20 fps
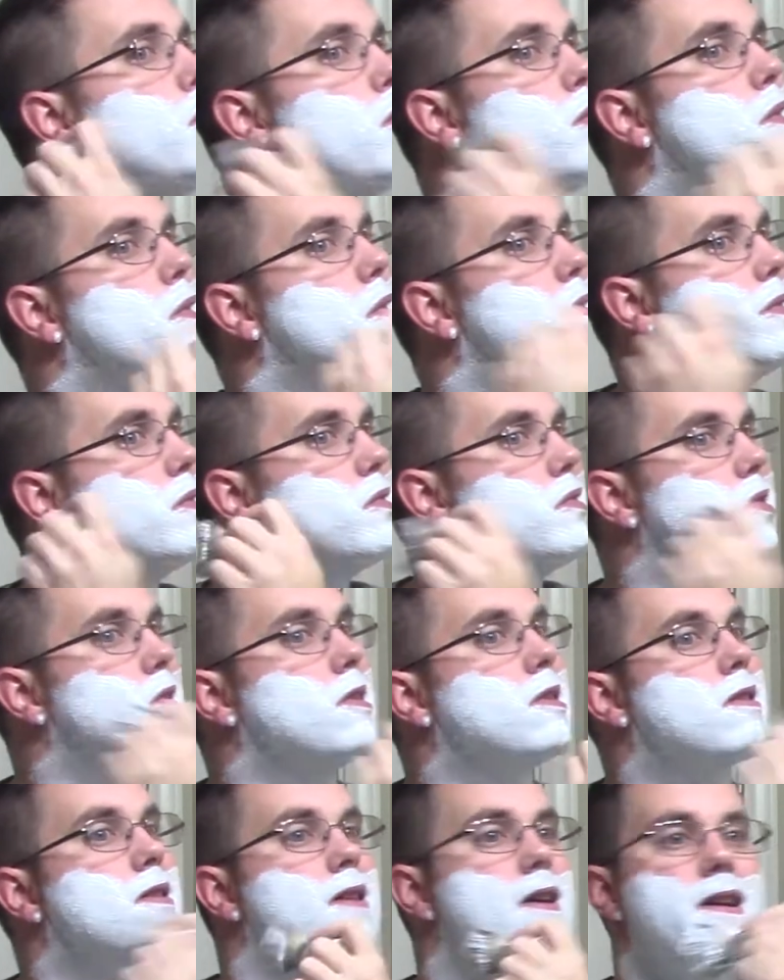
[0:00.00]
goodness
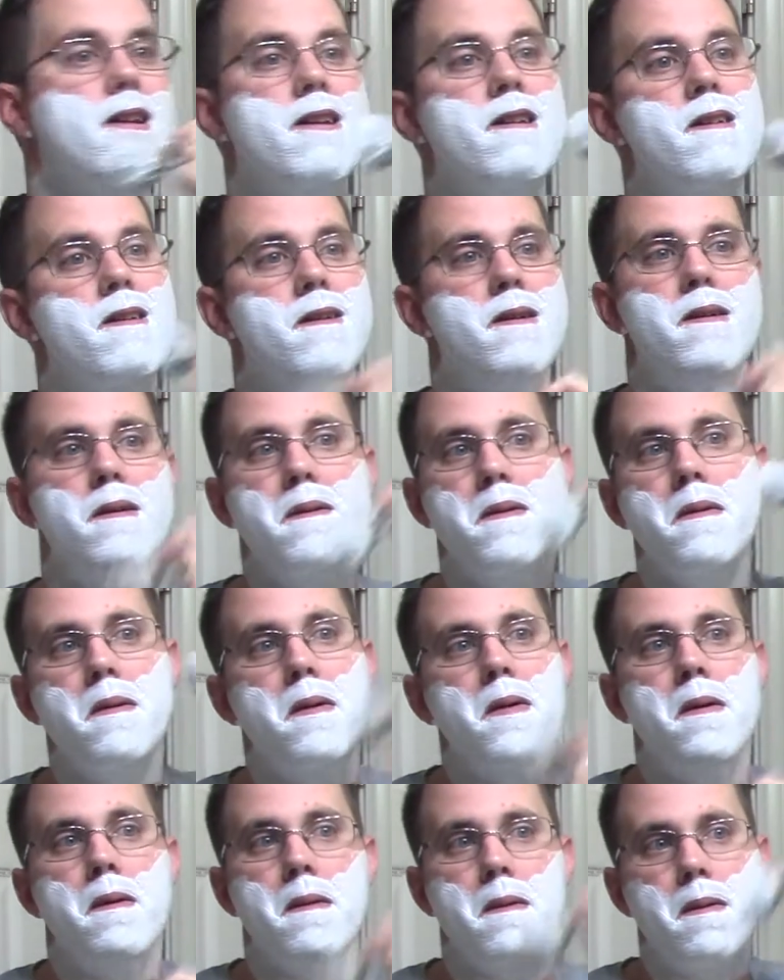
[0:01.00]
just kind of
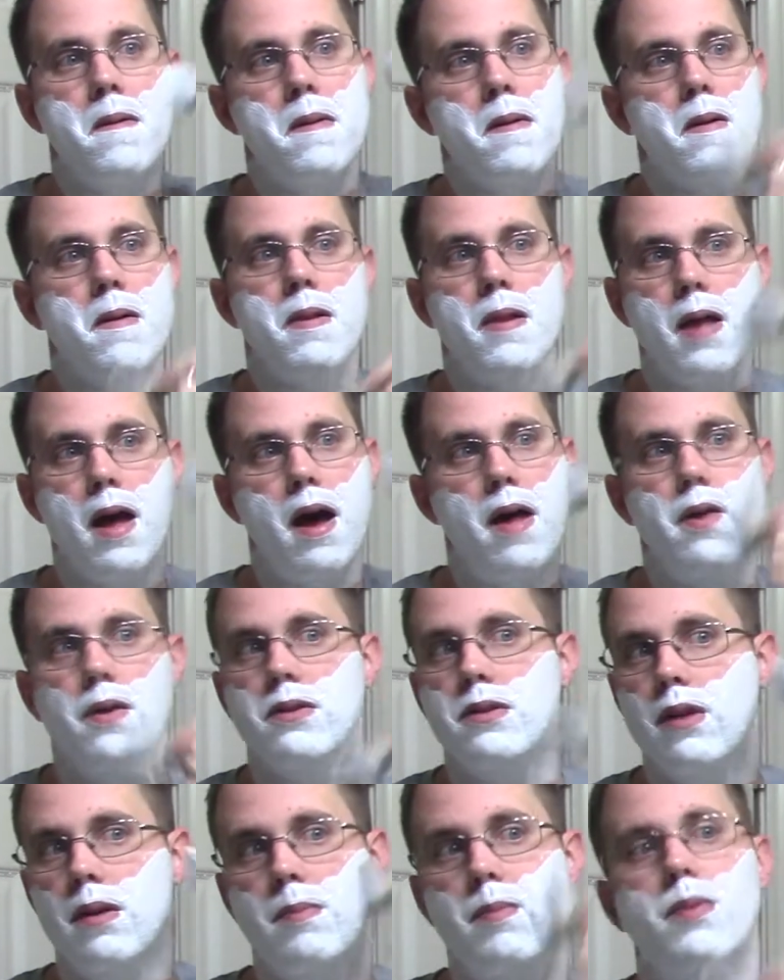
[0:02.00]

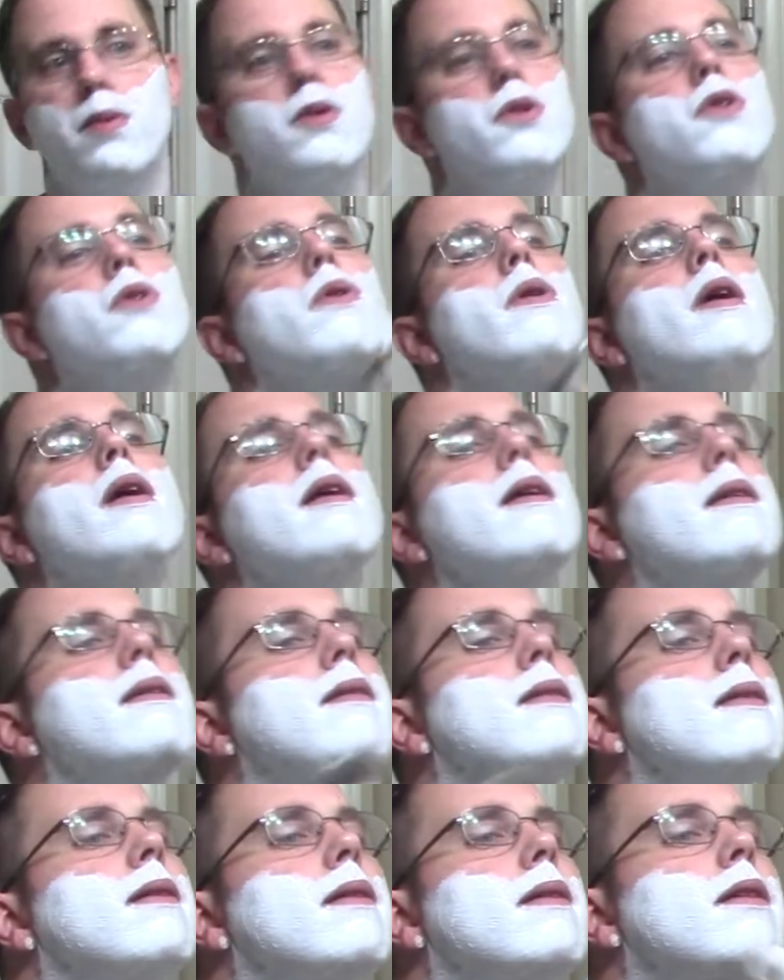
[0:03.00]
lathers up
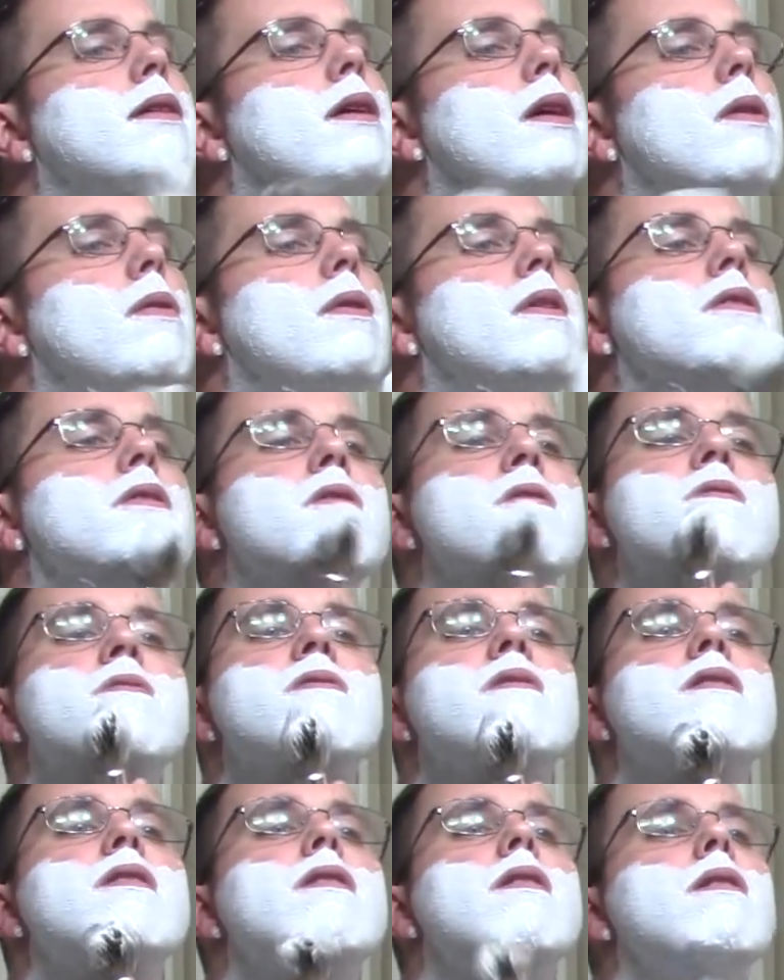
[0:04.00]
great. No issues
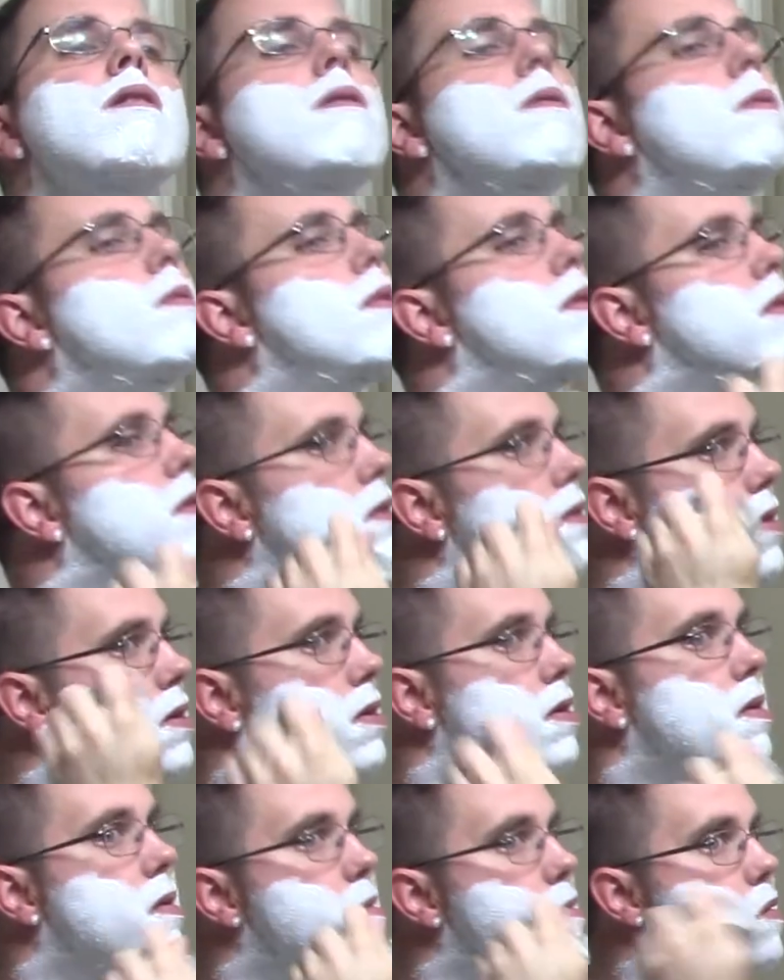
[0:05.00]
at all with it.
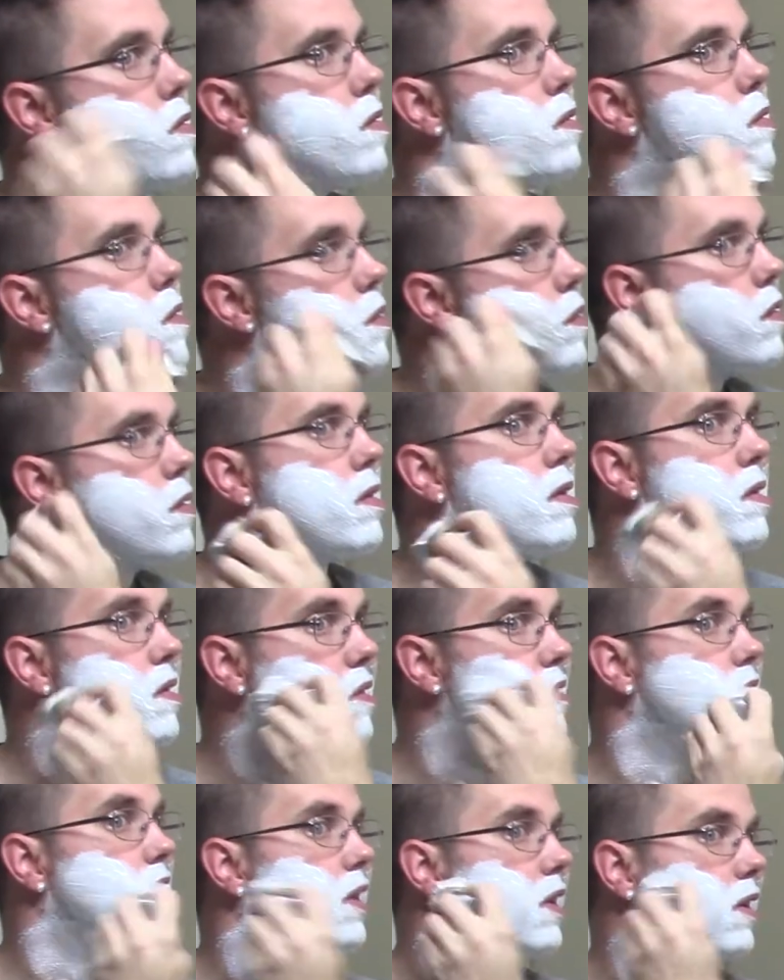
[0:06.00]
It
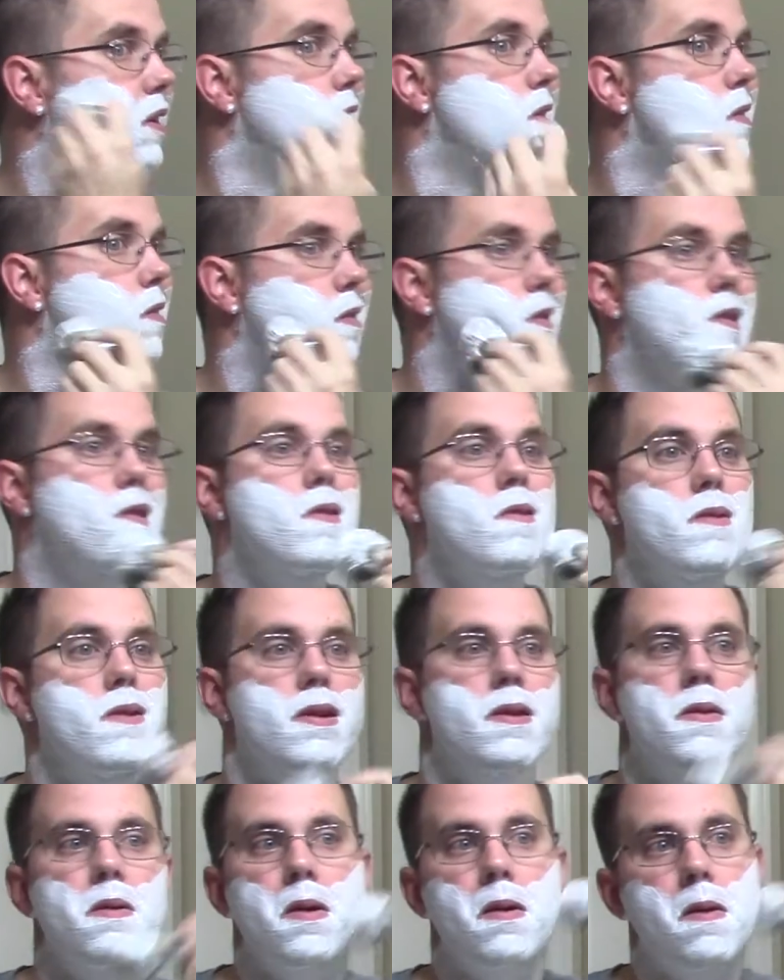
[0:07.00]
doesn't take a long load
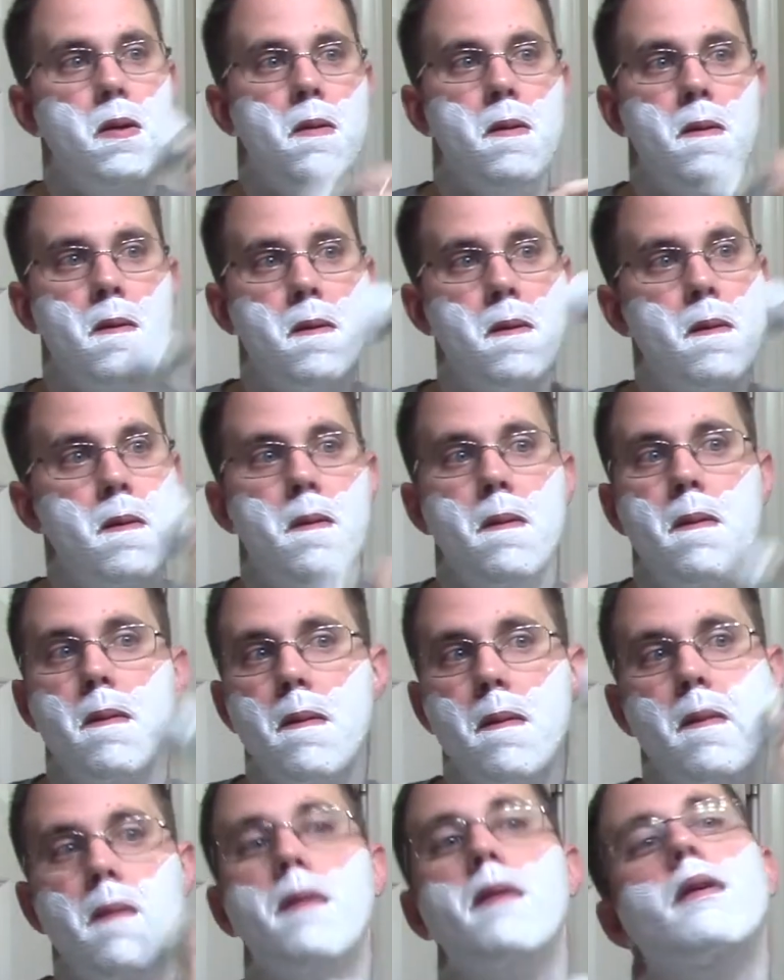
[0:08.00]
either.
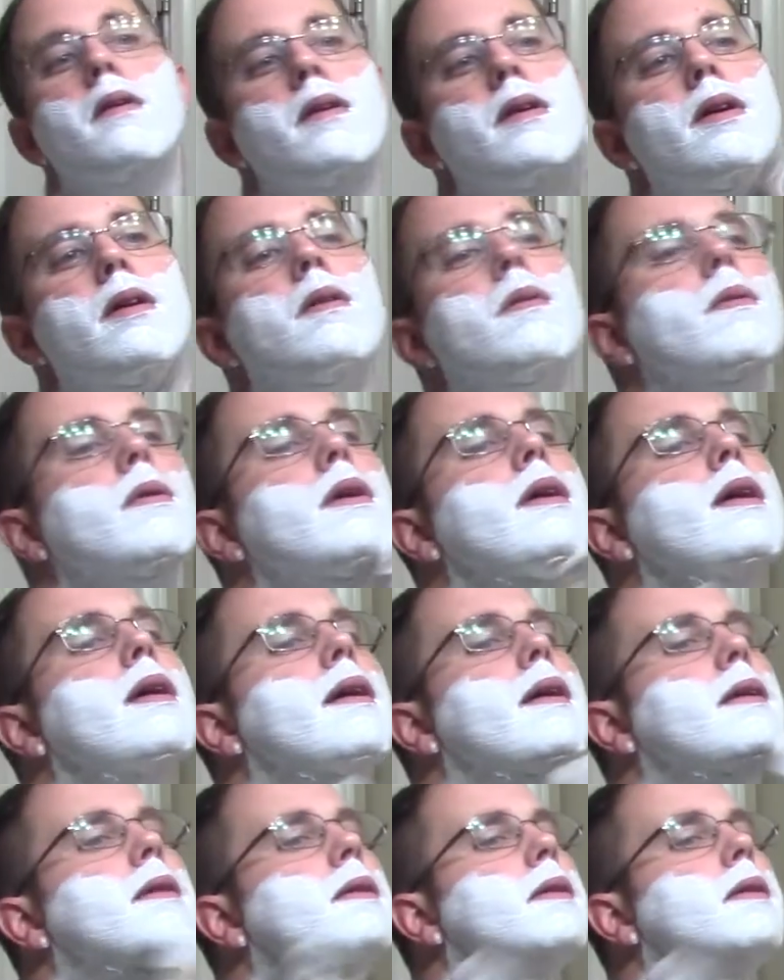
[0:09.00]
All right.